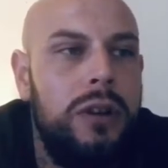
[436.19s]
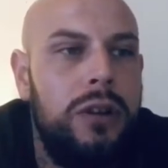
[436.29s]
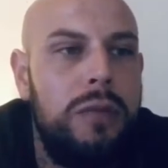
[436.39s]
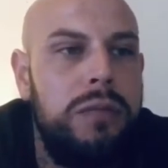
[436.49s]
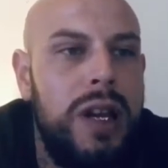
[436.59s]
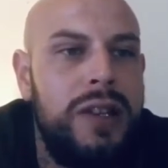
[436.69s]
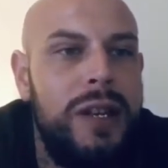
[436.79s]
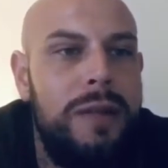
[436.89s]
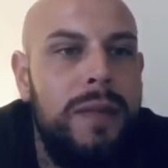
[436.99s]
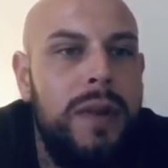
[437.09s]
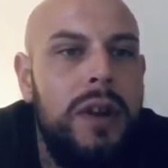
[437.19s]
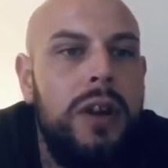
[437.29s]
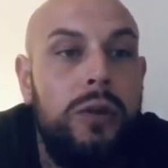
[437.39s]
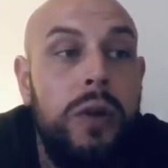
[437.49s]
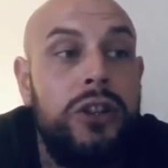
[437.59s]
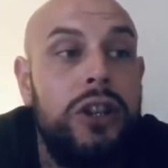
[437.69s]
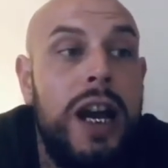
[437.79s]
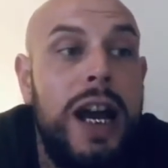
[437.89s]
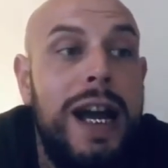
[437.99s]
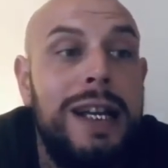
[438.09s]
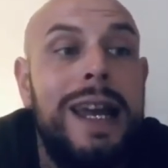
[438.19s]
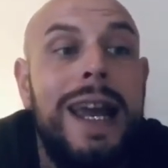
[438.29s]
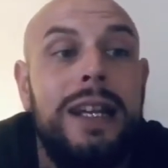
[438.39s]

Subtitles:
God bless him. Quick shout out to